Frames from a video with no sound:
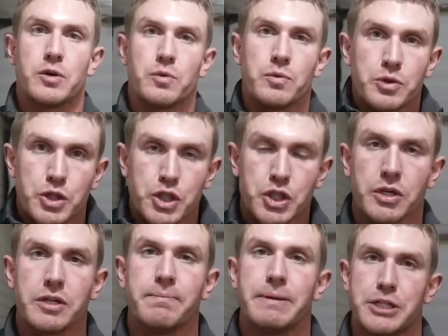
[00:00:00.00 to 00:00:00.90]
you
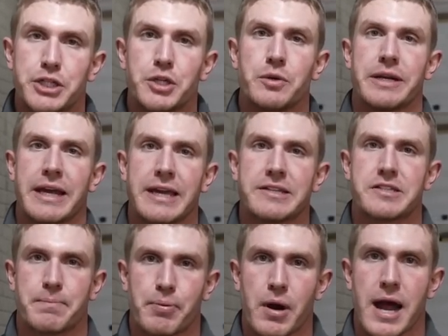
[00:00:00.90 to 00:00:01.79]
should be shooting a
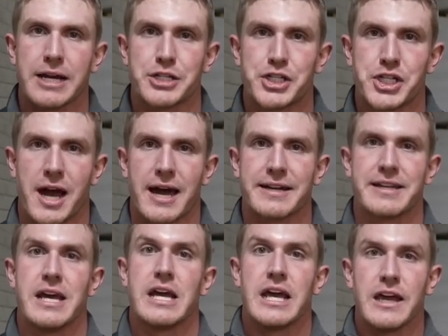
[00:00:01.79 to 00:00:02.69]
surprise shot